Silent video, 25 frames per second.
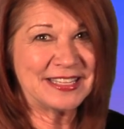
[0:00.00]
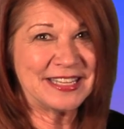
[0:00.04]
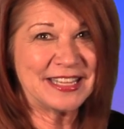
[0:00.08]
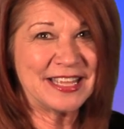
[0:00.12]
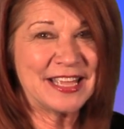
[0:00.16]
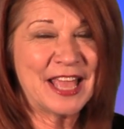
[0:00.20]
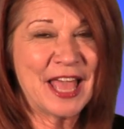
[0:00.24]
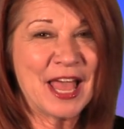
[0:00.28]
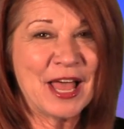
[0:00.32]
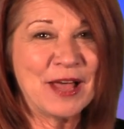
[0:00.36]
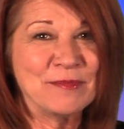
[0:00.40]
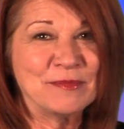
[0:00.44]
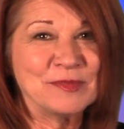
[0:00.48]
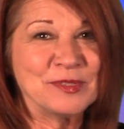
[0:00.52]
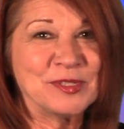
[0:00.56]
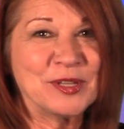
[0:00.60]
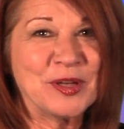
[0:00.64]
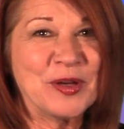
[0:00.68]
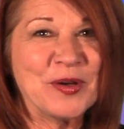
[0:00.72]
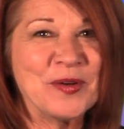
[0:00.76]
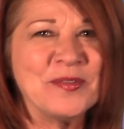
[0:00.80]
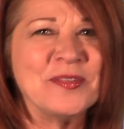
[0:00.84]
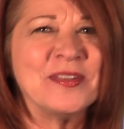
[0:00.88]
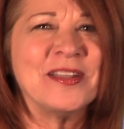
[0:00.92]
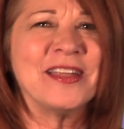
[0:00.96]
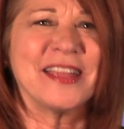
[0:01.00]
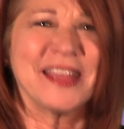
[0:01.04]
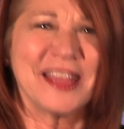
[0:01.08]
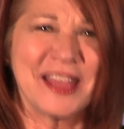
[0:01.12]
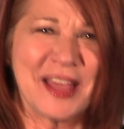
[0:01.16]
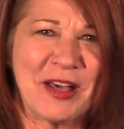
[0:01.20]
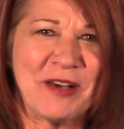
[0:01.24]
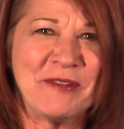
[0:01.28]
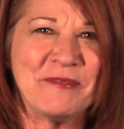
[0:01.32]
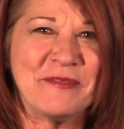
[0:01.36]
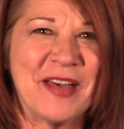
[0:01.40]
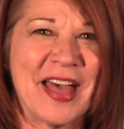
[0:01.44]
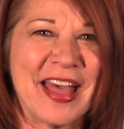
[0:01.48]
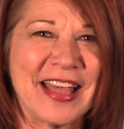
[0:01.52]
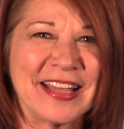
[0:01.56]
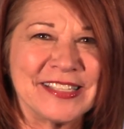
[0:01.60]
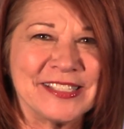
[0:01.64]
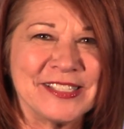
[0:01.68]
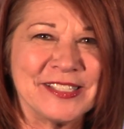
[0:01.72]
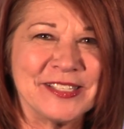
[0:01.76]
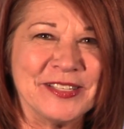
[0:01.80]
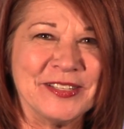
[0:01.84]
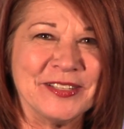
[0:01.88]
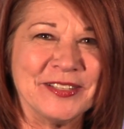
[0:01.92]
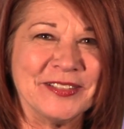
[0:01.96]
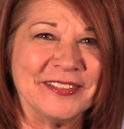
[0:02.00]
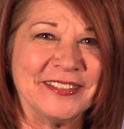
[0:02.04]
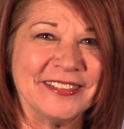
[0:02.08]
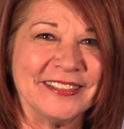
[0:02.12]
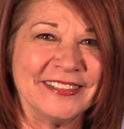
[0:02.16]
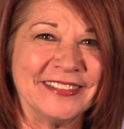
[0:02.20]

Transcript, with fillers: DM zone. Come back soon.